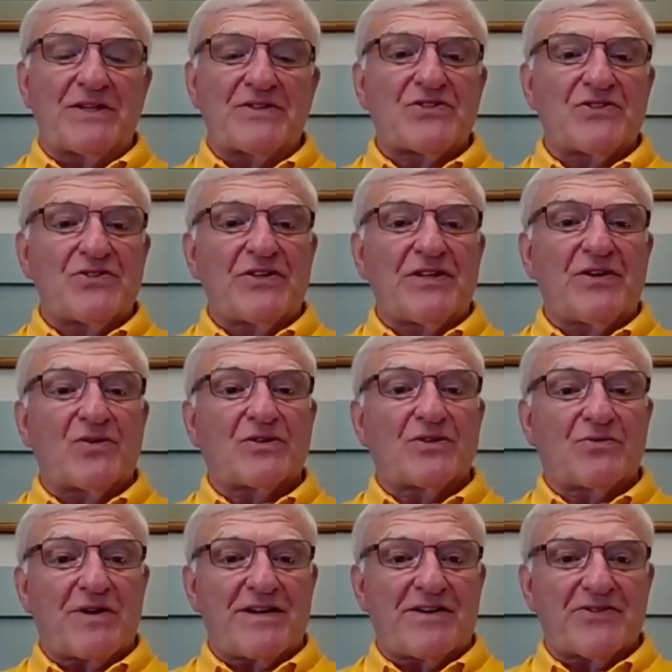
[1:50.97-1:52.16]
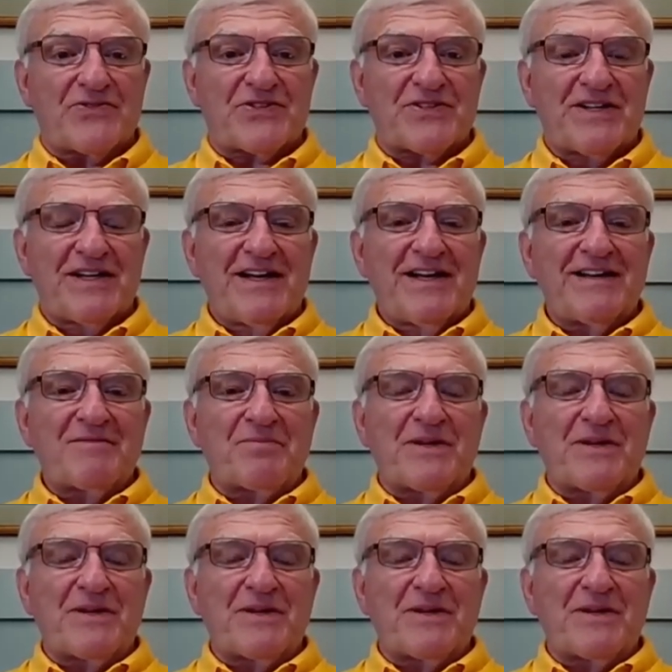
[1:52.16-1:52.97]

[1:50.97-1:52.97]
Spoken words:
and went to the Oakland Raiders